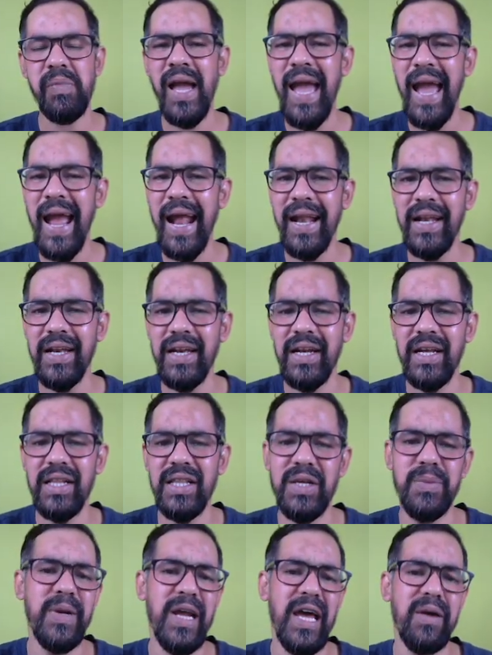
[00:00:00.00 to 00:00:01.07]
and
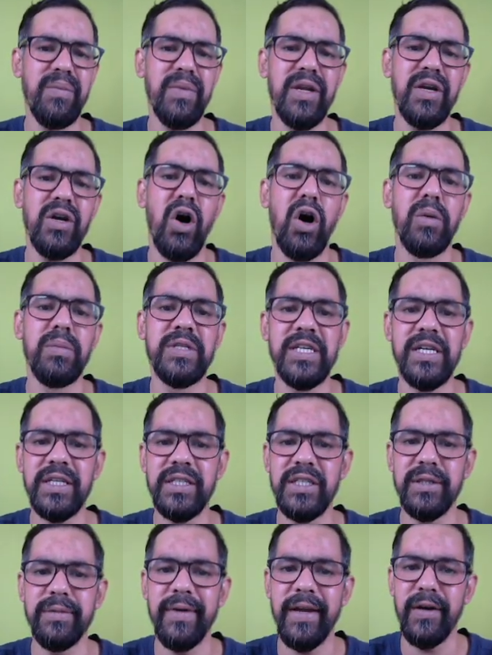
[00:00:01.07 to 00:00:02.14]
the primary
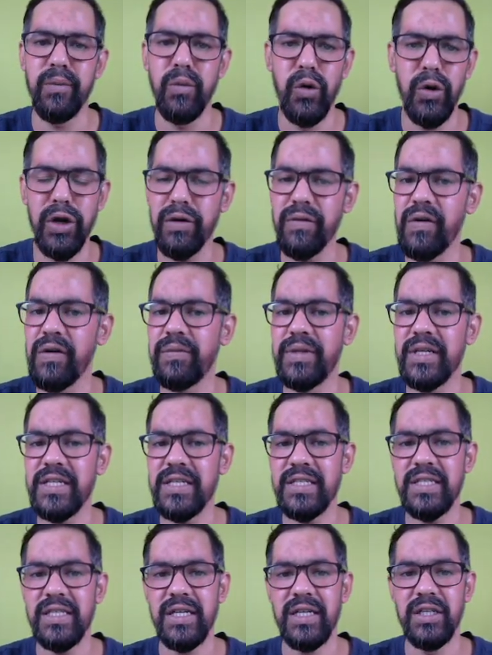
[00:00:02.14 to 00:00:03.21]
objective and motive of
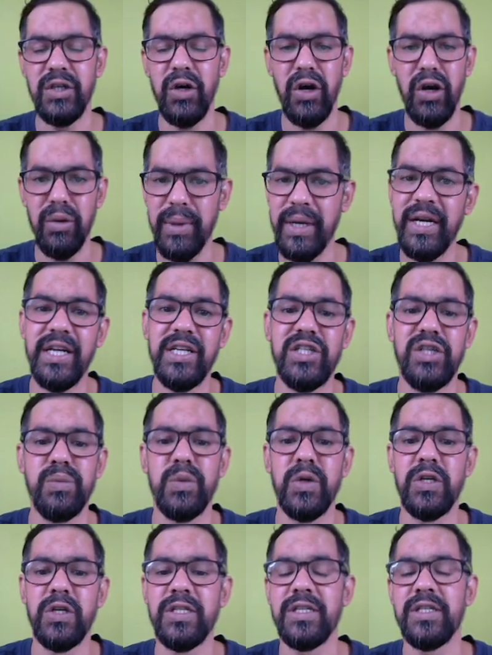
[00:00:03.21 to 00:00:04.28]
this documentation
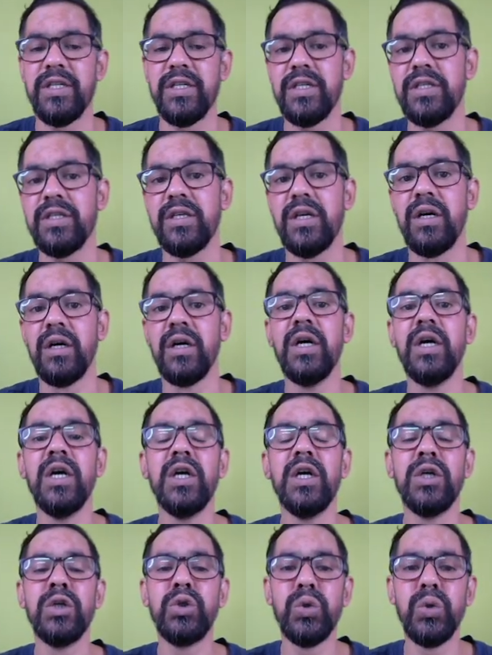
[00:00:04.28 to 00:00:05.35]
process is
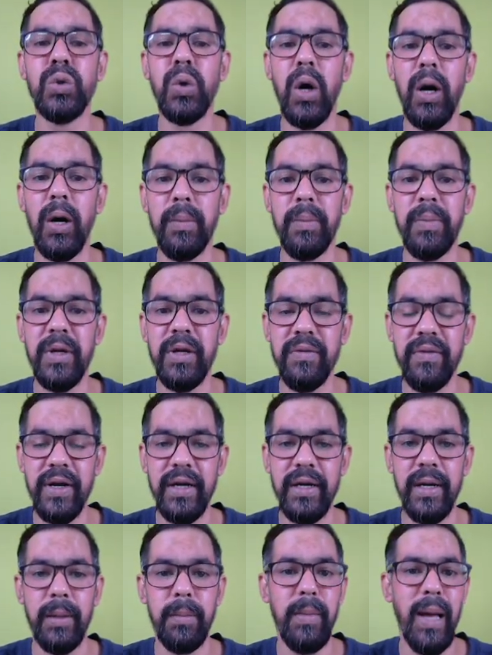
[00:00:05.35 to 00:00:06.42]
to
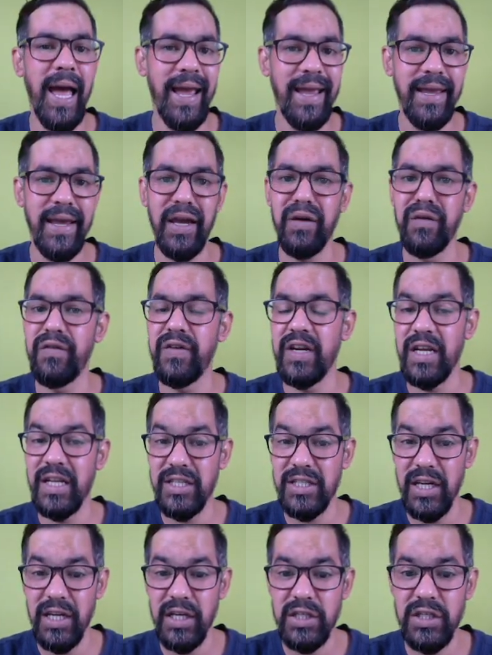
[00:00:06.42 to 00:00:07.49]
prevent bank and
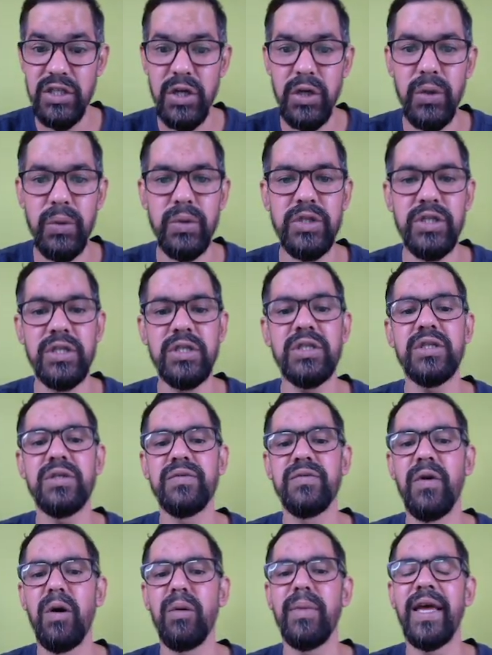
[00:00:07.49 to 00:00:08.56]
financial institutions
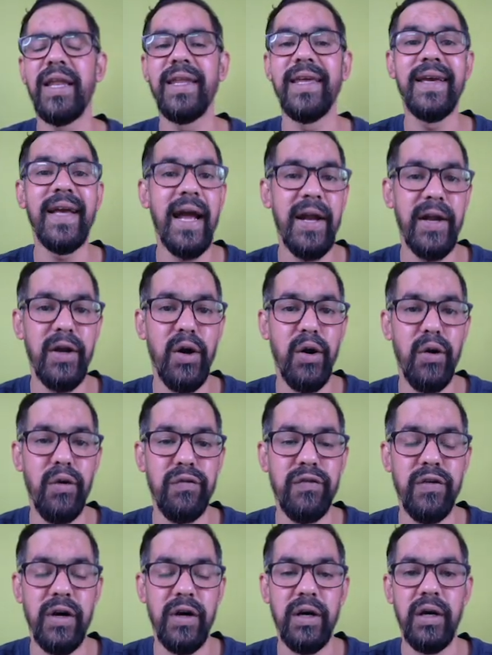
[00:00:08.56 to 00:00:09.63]
from any kind
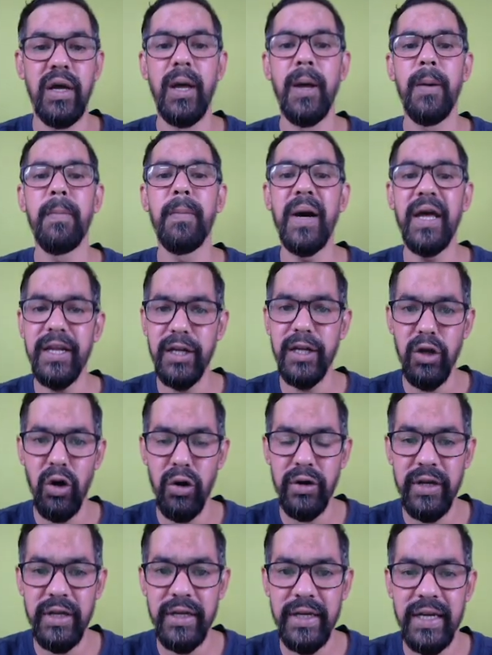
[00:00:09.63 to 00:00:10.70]
of money
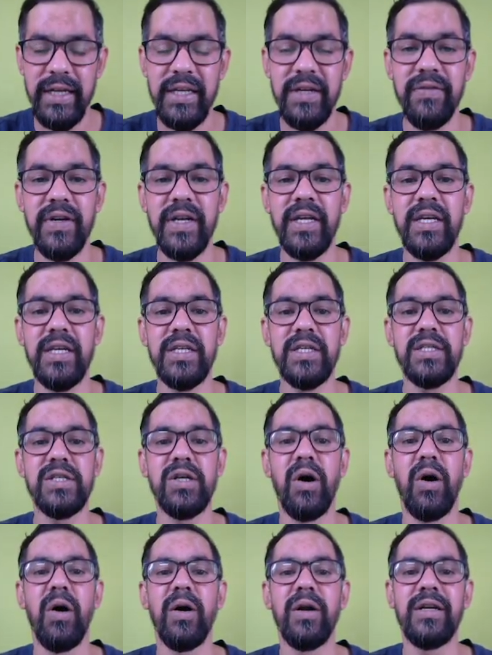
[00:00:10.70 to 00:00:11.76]
laundering activities
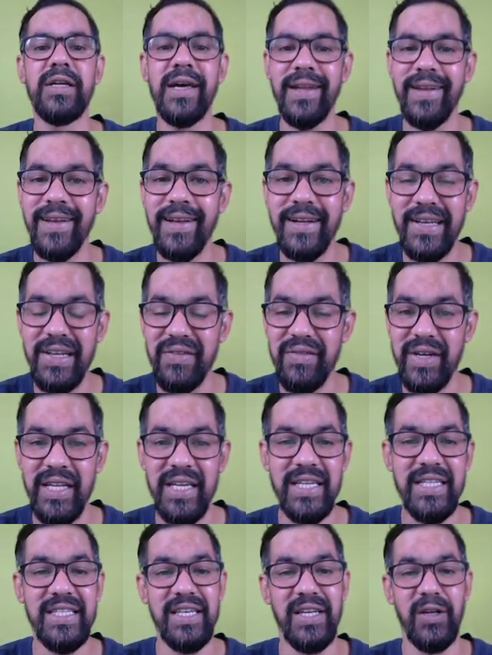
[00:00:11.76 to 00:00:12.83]
or terror
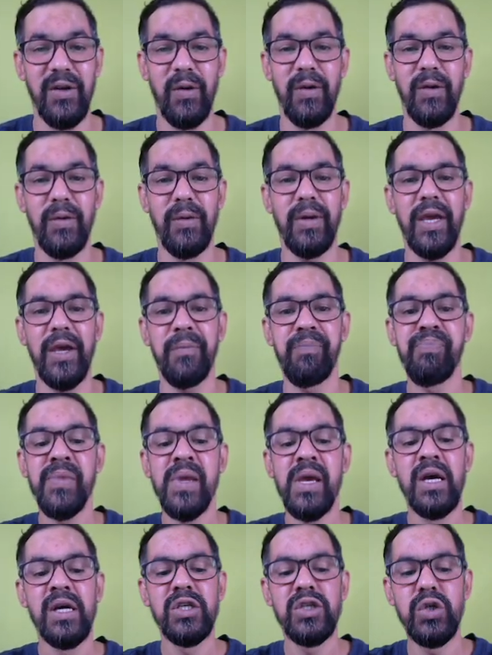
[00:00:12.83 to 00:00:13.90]
activities and all. Okay,
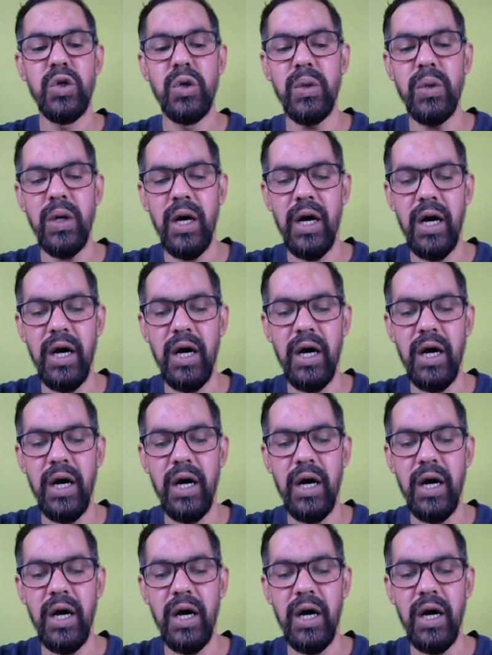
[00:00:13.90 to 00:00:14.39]
so